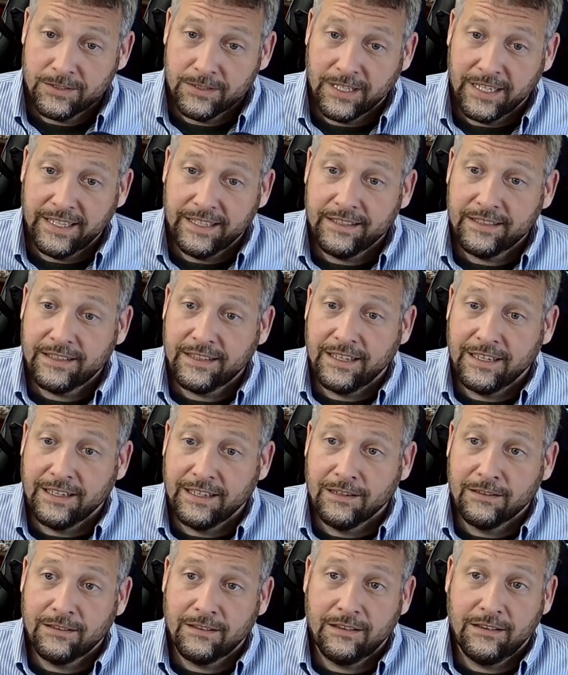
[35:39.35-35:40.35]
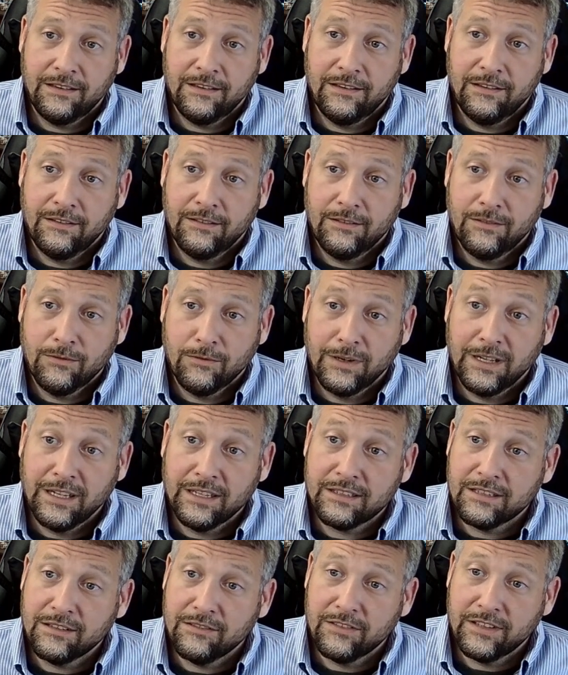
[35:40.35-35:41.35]
right? They're
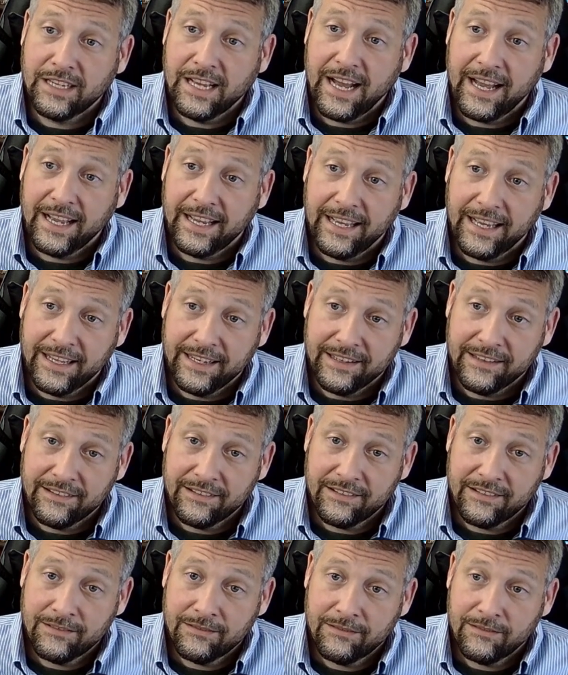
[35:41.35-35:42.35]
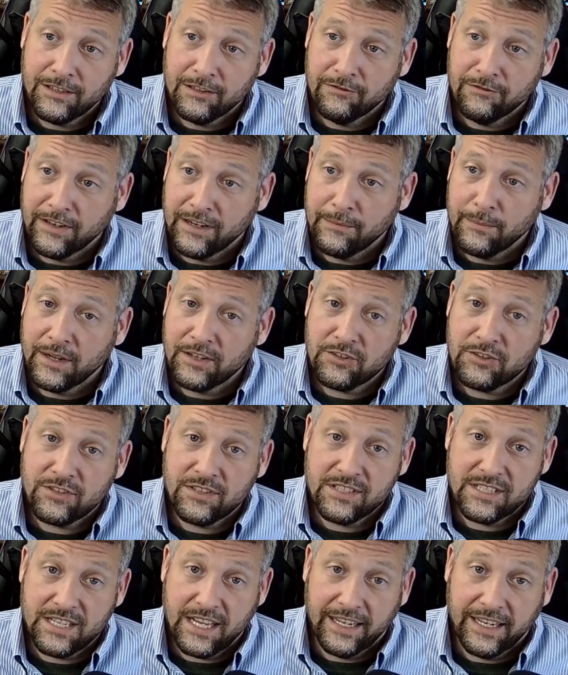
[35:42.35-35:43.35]
relatively high-end. They're very much
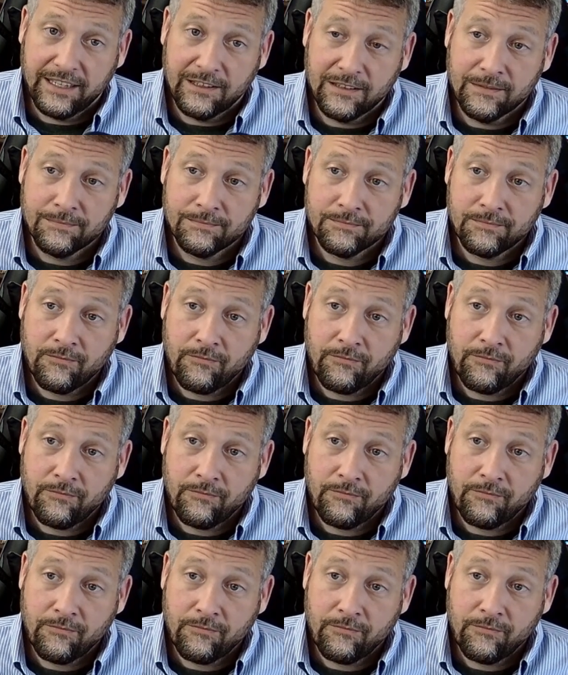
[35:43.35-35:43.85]
designer.